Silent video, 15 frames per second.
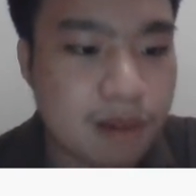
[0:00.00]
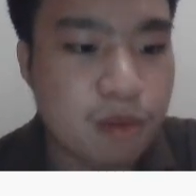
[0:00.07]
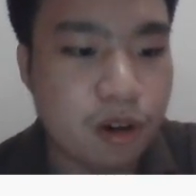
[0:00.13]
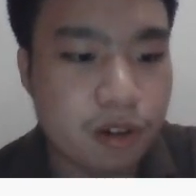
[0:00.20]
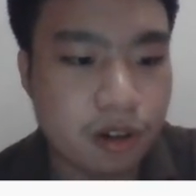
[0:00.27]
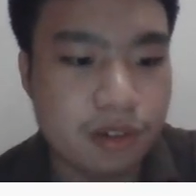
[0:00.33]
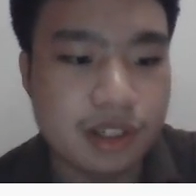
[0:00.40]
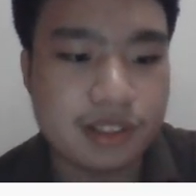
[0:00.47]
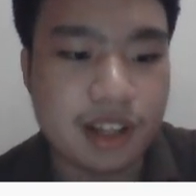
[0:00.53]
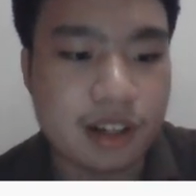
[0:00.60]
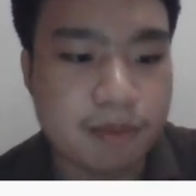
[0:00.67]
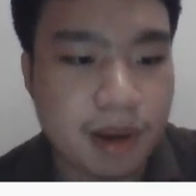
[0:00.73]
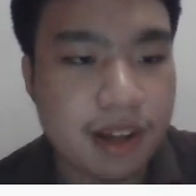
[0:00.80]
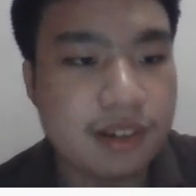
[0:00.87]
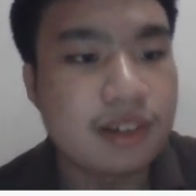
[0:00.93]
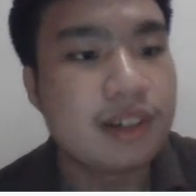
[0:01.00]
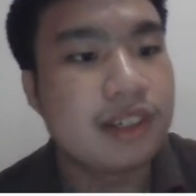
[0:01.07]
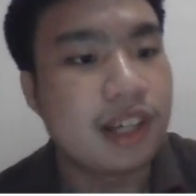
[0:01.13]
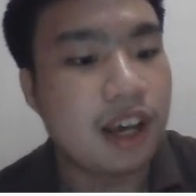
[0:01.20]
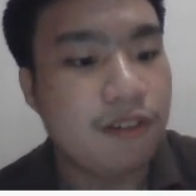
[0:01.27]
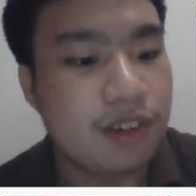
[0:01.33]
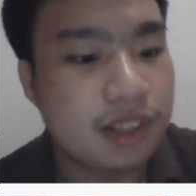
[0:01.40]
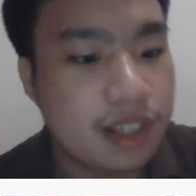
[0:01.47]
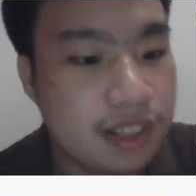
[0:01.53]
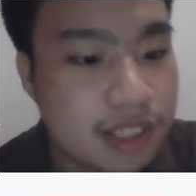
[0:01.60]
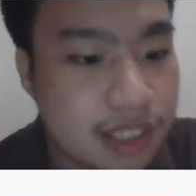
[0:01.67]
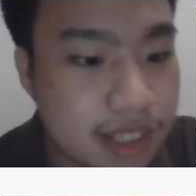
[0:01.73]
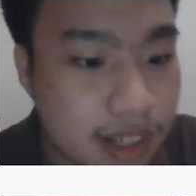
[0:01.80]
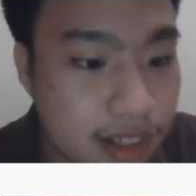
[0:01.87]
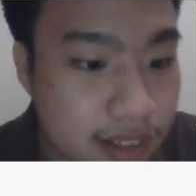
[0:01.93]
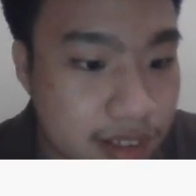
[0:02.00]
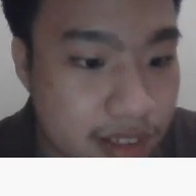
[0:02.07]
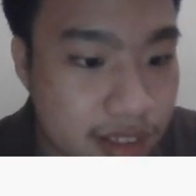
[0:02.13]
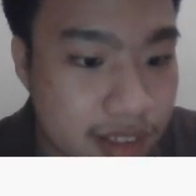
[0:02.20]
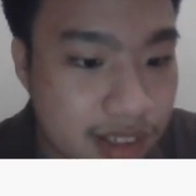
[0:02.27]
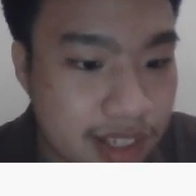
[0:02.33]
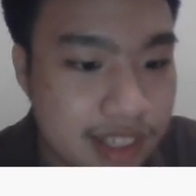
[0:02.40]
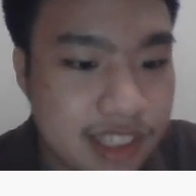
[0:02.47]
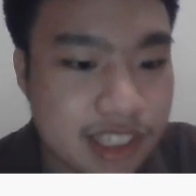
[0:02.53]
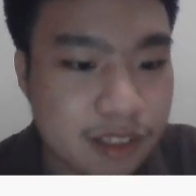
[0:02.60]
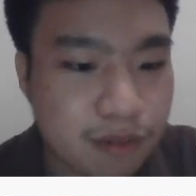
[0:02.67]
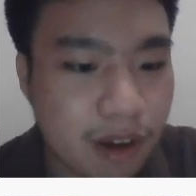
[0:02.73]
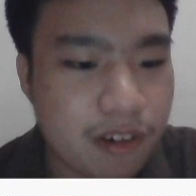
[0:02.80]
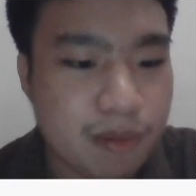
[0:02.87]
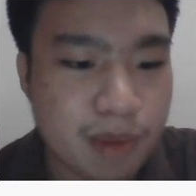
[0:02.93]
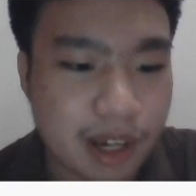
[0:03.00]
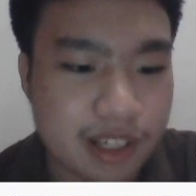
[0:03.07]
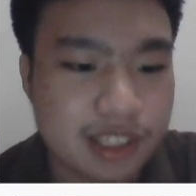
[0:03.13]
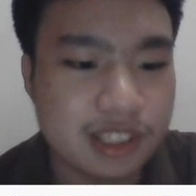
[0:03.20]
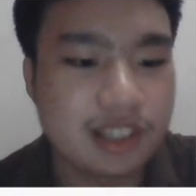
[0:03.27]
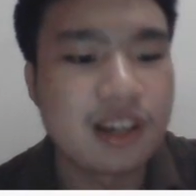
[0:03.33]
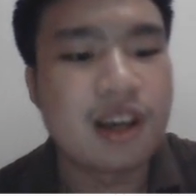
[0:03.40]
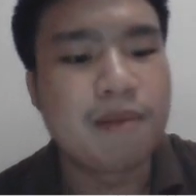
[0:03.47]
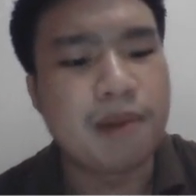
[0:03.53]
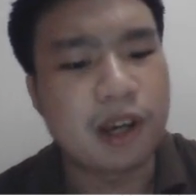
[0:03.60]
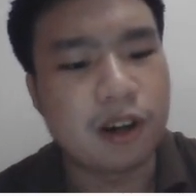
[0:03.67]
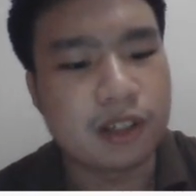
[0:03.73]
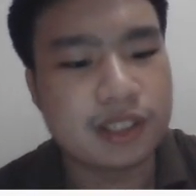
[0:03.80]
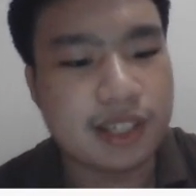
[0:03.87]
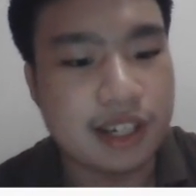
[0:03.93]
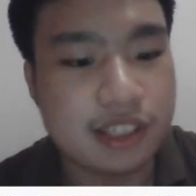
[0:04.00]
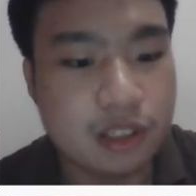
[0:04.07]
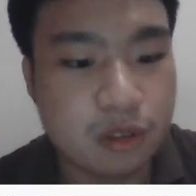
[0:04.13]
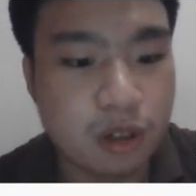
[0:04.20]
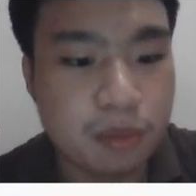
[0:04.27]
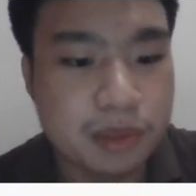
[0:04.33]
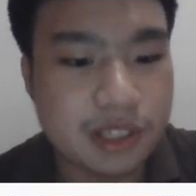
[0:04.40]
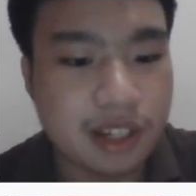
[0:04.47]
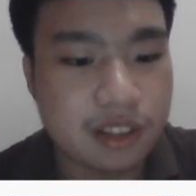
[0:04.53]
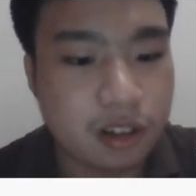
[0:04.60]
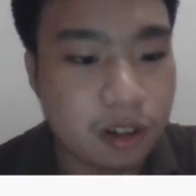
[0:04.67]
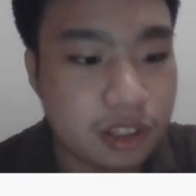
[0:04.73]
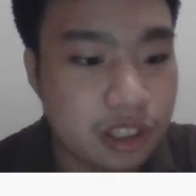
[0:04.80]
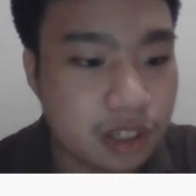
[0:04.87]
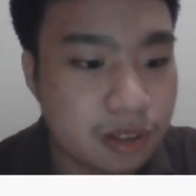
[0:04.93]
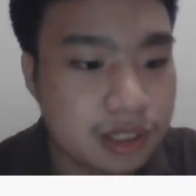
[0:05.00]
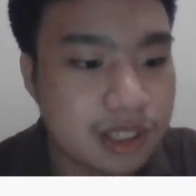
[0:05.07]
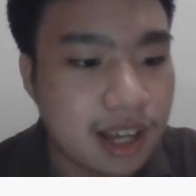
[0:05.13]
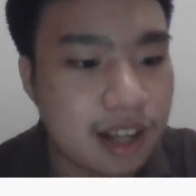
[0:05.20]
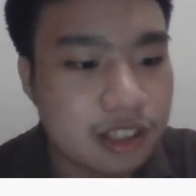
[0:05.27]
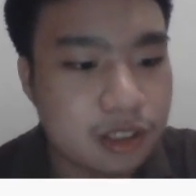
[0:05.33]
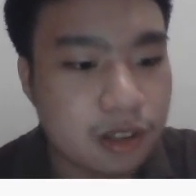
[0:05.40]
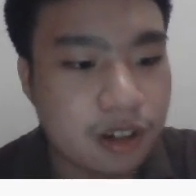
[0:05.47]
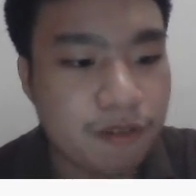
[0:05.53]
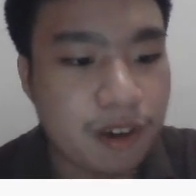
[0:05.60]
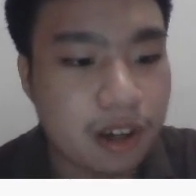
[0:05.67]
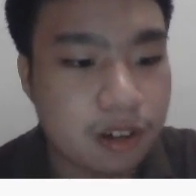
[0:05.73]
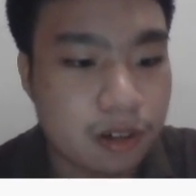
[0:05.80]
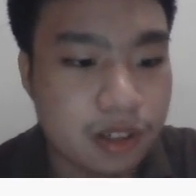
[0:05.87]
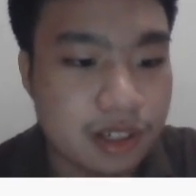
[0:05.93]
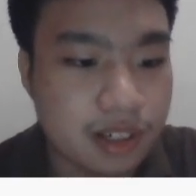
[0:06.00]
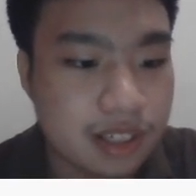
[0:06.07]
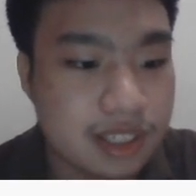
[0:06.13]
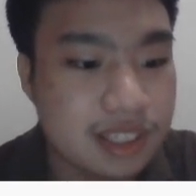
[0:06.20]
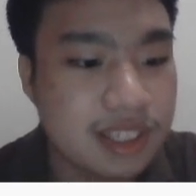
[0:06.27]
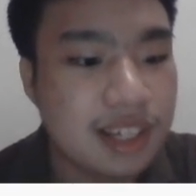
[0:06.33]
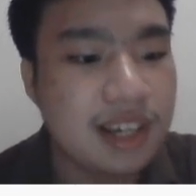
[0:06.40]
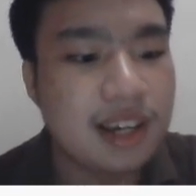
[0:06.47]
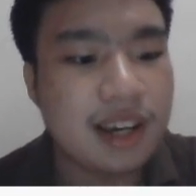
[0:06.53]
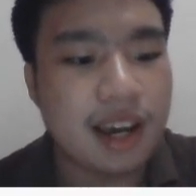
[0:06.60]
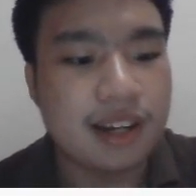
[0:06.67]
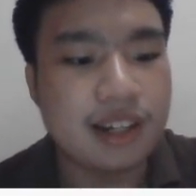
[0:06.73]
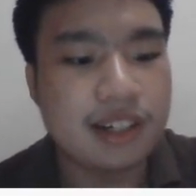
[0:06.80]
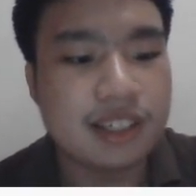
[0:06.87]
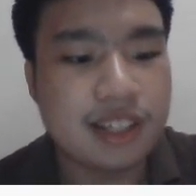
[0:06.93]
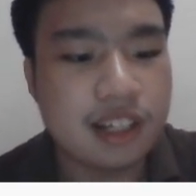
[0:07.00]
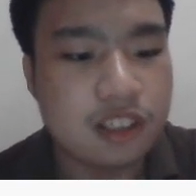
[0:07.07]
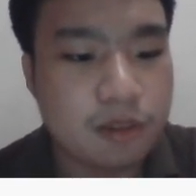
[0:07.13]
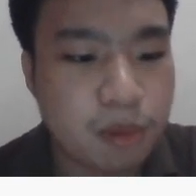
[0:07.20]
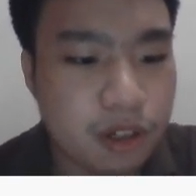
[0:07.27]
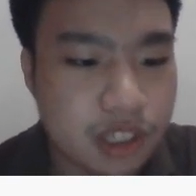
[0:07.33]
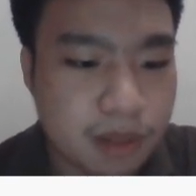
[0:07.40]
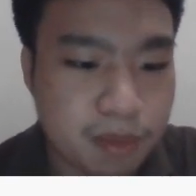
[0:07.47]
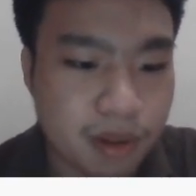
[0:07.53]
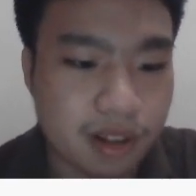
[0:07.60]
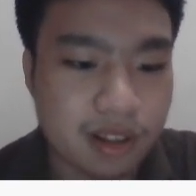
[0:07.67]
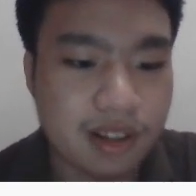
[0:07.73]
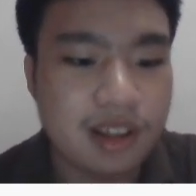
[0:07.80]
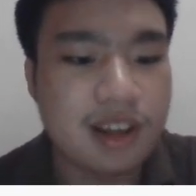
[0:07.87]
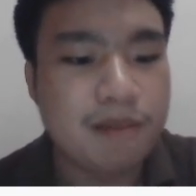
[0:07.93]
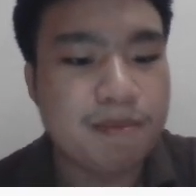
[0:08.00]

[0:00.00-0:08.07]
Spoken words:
are more lonely than men, the evidence in is very mixed because age groups and cultures also affect loneliness, and it is also possible